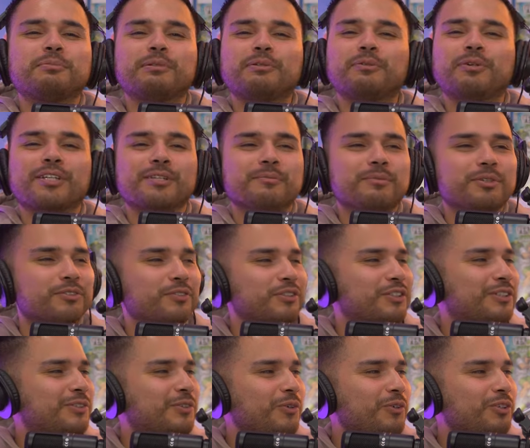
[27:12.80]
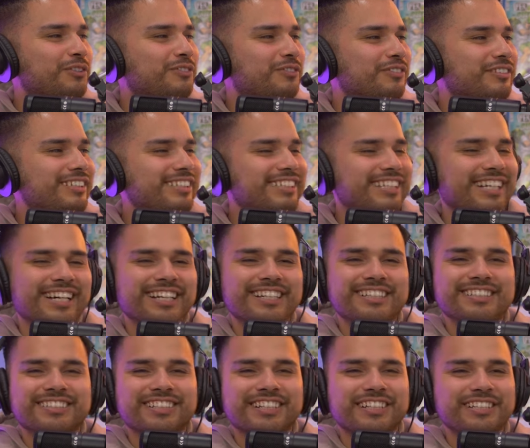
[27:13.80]
to be one of the most resourceful. This guy
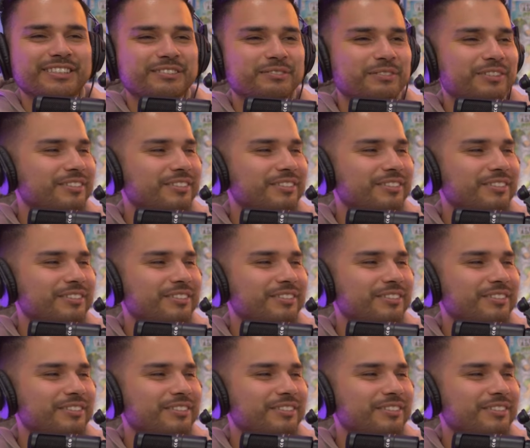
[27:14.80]
at changed. He